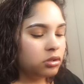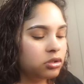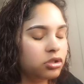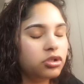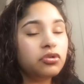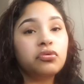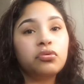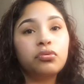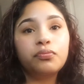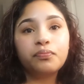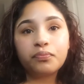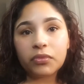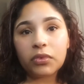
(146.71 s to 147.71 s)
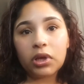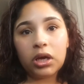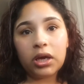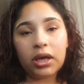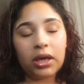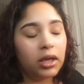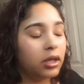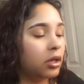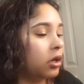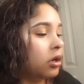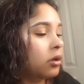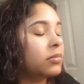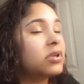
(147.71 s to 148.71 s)
do a
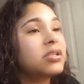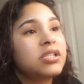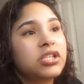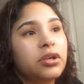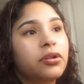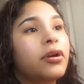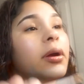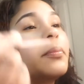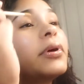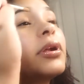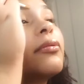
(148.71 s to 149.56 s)
concealer. I put it